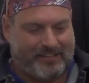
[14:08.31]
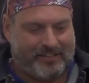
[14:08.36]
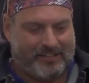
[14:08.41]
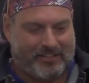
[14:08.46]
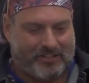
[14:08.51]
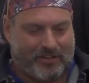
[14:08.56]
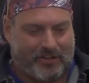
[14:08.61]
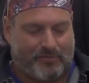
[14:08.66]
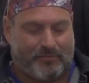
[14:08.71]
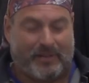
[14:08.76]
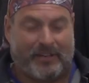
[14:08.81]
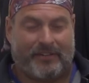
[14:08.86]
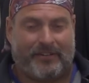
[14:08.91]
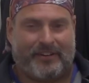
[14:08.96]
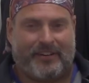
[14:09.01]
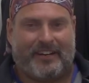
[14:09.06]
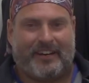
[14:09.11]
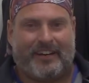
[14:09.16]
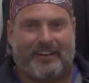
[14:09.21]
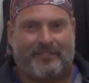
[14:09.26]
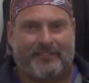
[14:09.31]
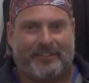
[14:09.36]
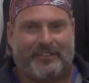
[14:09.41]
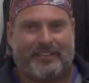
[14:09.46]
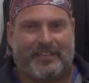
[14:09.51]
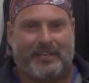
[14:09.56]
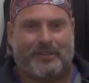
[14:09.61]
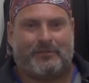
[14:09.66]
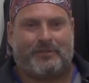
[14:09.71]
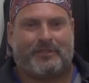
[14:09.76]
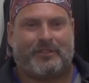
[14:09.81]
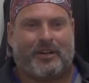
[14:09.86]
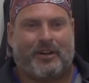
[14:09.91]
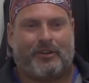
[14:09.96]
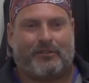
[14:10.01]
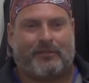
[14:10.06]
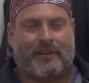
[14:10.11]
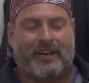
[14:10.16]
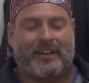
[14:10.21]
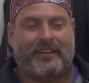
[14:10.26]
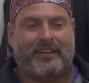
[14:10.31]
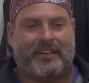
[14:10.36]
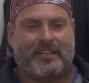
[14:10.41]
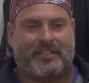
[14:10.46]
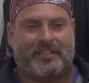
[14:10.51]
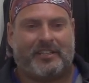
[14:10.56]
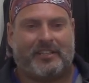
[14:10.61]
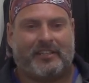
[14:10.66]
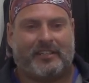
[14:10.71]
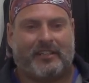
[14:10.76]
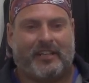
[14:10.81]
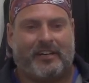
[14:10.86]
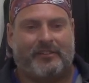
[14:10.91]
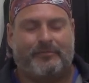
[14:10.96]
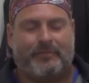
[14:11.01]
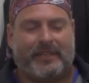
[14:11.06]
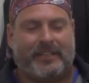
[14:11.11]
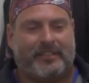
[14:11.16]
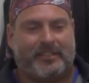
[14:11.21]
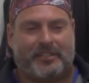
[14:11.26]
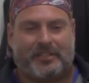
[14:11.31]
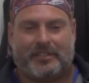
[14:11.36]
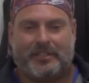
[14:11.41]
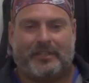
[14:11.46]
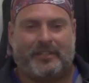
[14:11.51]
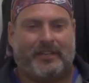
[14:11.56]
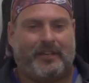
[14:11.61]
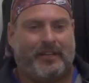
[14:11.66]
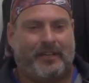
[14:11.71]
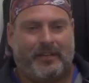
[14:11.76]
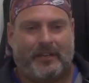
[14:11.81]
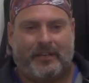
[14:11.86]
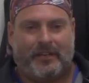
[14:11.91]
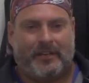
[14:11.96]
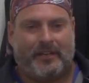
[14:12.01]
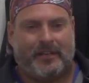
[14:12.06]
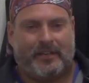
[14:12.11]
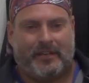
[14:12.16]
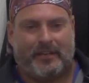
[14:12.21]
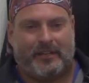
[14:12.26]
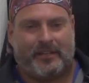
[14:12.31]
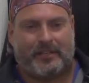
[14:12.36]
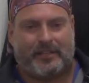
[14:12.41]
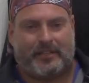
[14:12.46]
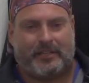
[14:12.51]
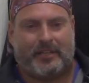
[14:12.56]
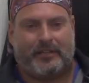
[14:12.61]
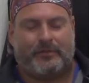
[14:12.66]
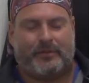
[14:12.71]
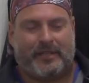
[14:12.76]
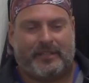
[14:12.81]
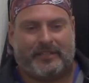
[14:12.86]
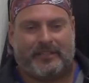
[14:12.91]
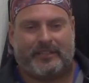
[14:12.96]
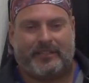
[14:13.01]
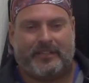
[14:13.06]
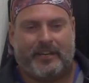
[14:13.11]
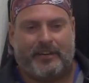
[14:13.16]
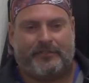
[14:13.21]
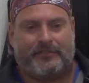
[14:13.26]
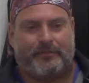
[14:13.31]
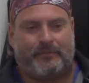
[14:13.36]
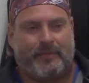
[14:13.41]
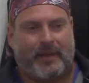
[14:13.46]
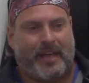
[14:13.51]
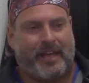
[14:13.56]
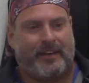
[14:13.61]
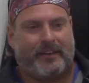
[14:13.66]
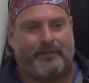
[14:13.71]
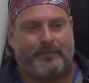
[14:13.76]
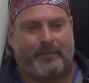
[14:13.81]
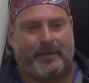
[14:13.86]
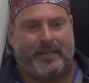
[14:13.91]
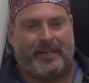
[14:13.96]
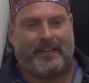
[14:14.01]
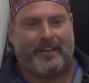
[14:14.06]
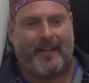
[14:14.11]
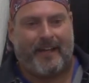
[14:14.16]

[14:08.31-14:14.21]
told me everything's all right, and she loved me, and she. She wasn't ever mad at me.